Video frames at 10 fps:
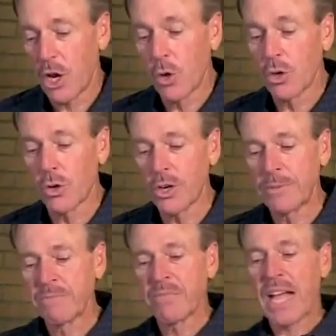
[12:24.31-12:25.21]
Oh, Lord,
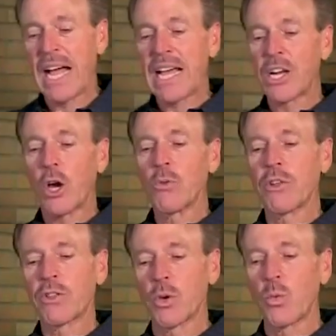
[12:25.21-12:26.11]
I know
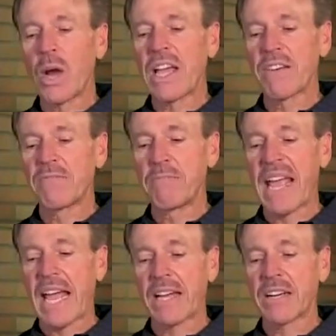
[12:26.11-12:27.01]
that the way of
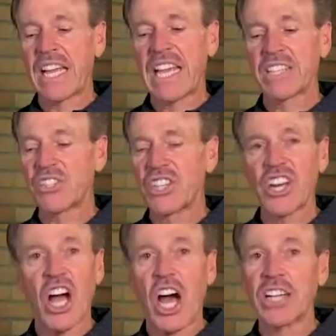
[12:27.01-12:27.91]
man is
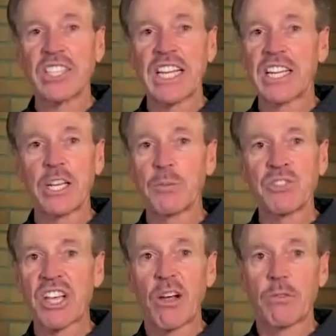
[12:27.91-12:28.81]
not in
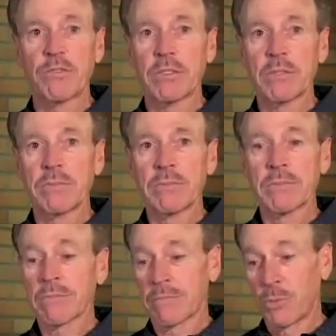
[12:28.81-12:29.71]
himself.
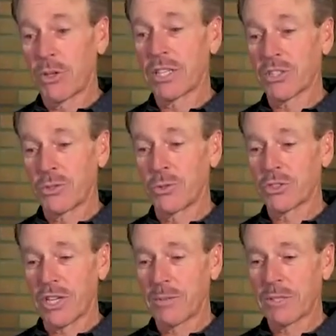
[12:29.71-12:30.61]
Boy, that's a cool
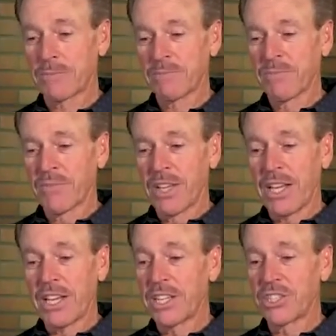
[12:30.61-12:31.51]
statement.
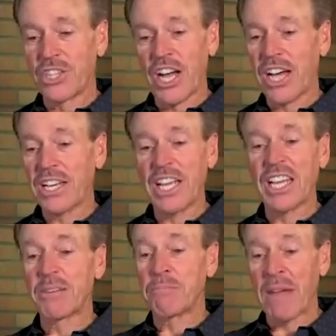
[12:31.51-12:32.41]
It is not
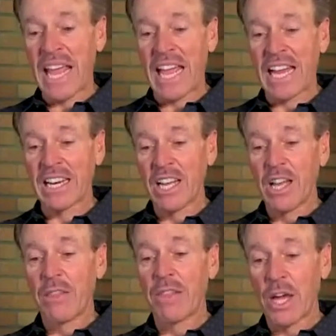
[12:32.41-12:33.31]
in man
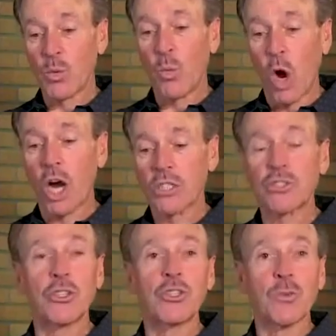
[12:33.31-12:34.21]
that walks
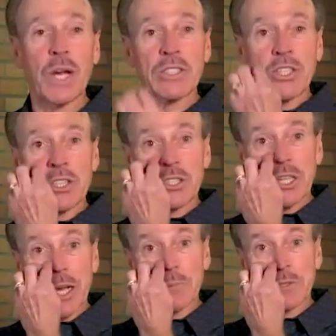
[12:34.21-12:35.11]
to direct his
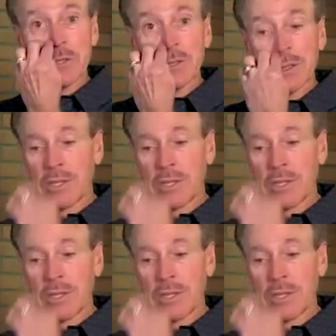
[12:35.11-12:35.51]
steps.